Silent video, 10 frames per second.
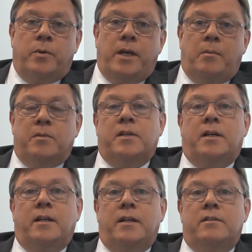the week,
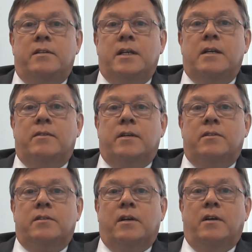particularly into the
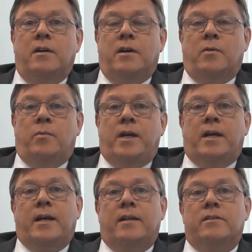evenings and
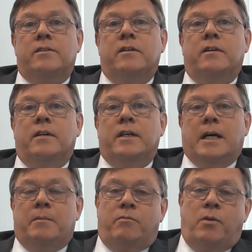weekends.
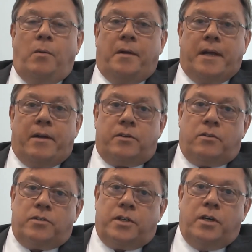And we've rolled that out
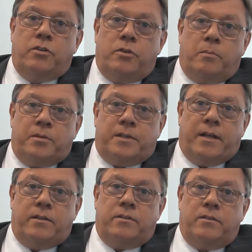across
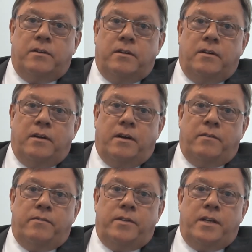100%
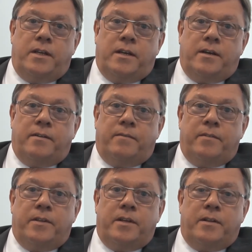of
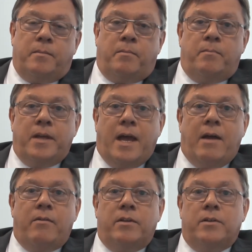the
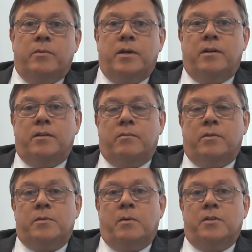area that we
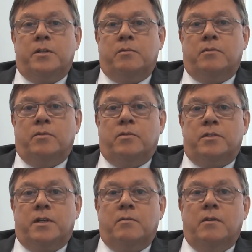were responsible for.
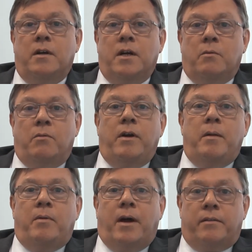So we're
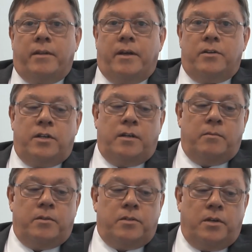really proud of that
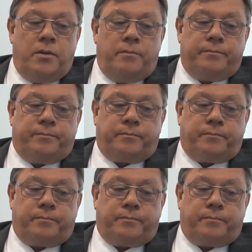achievement too.